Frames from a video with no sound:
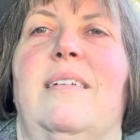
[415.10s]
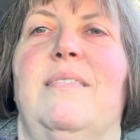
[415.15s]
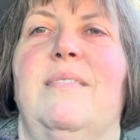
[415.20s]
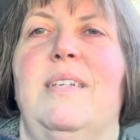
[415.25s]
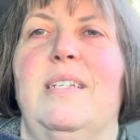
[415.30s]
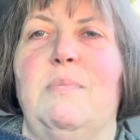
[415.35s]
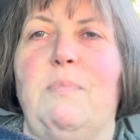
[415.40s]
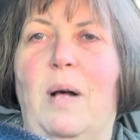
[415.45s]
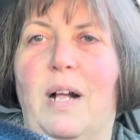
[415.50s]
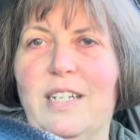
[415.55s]

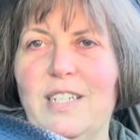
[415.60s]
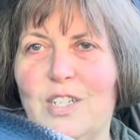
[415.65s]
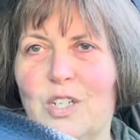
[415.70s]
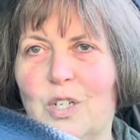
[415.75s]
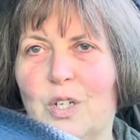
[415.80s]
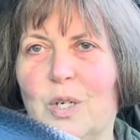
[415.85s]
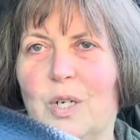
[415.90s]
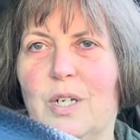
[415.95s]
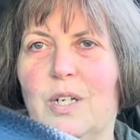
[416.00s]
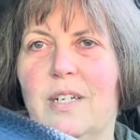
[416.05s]

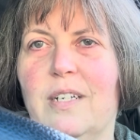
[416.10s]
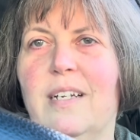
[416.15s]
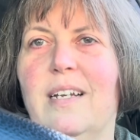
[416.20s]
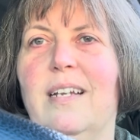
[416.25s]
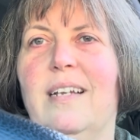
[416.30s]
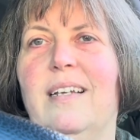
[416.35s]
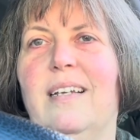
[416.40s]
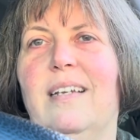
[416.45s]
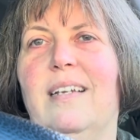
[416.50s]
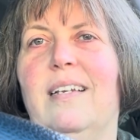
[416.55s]
sponsor
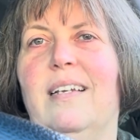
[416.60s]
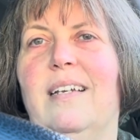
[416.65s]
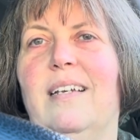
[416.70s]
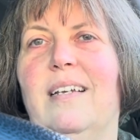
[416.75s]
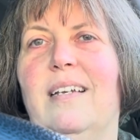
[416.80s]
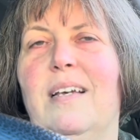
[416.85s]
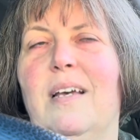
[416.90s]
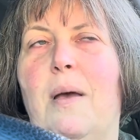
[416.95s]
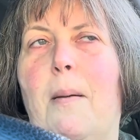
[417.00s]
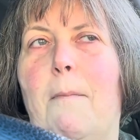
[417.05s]

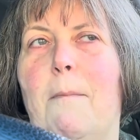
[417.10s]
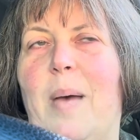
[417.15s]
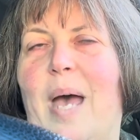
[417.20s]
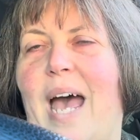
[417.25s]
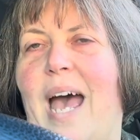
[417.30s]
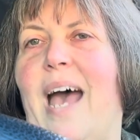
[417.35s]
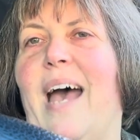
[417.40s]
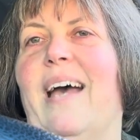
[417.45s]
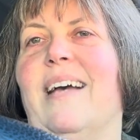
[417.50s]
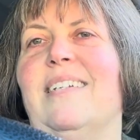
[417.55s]

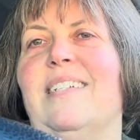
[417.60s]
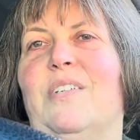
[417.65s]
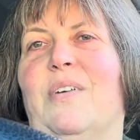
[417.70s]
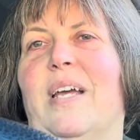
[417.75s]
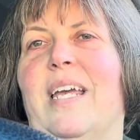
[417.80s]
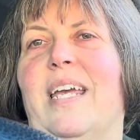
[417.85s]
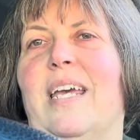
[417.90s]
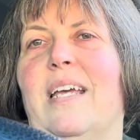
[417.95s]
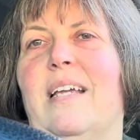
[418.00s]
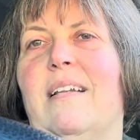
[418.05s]
bag, so I
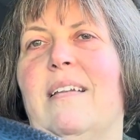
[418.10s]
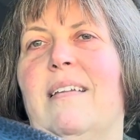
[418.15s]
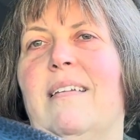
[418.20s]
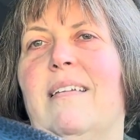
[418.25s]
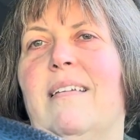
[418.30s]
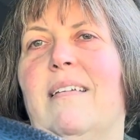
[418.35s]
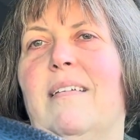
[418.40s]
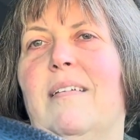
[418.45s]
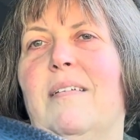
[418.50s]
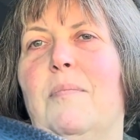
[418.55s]
get
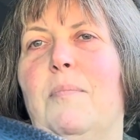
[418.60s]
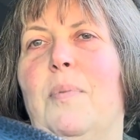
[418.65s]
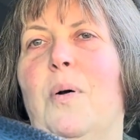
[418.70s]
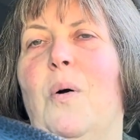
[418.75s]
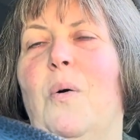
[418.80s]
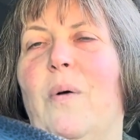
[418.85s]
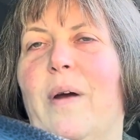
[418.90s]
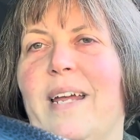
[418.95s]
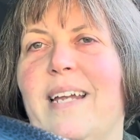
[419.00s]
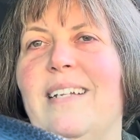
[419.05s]

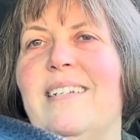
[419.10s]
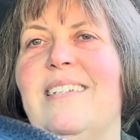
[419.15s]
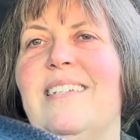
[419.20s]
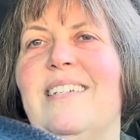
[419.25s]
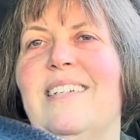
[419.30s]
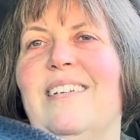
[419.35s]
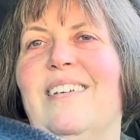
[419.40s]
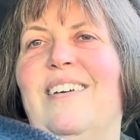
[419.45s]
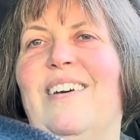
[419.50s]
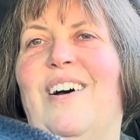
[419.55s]

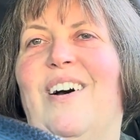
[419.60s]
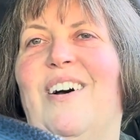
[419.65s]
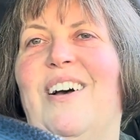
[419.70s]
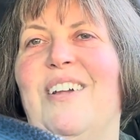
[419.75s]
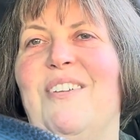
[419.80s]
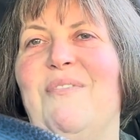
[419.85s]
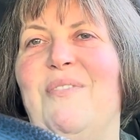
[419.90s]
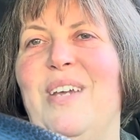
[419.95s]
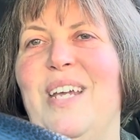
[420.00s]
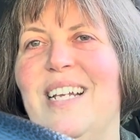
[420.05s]
points
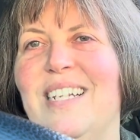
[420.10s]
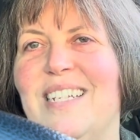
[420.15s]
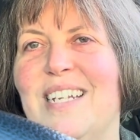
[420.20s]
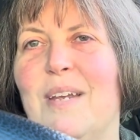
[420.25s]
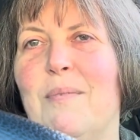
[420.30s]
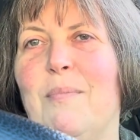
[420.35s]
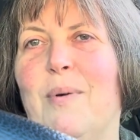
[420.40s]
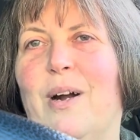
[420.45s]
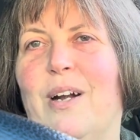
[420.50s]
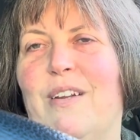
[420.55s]
on
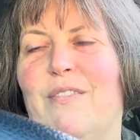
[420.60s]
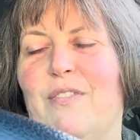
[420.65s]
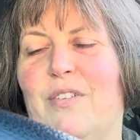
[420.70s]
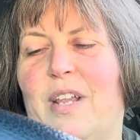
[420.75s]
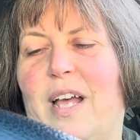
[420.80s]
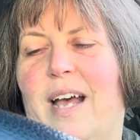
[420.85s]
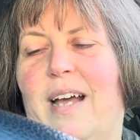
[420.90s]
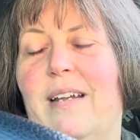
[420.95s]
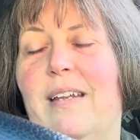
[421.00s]
Pigskin Party for that